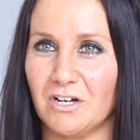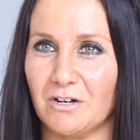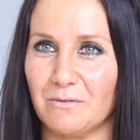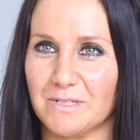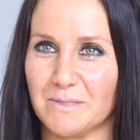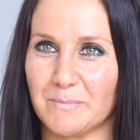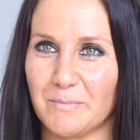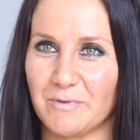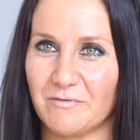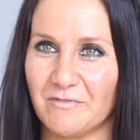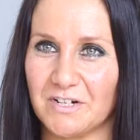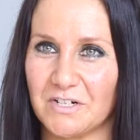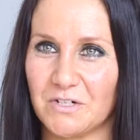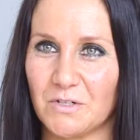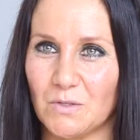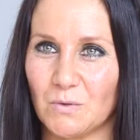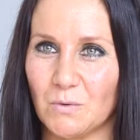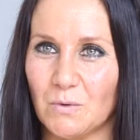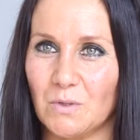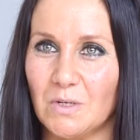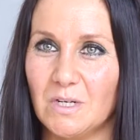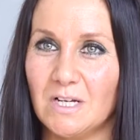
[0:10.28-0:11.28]
I was a
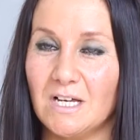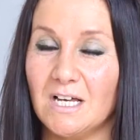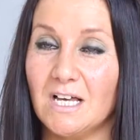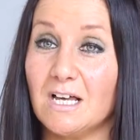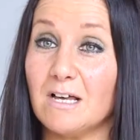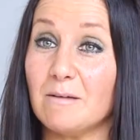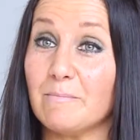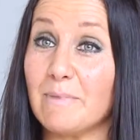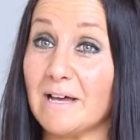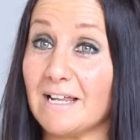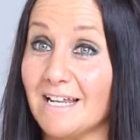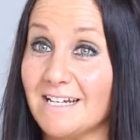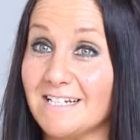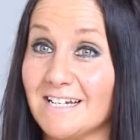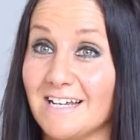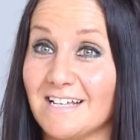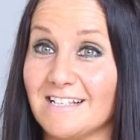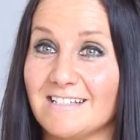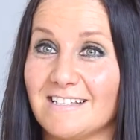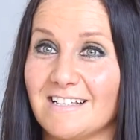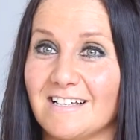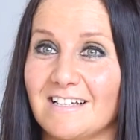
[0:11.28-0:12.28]
professional ballet
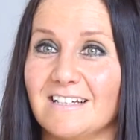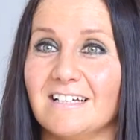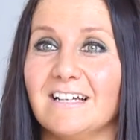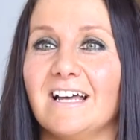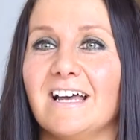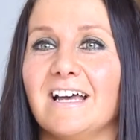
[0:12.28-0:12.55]
dancer,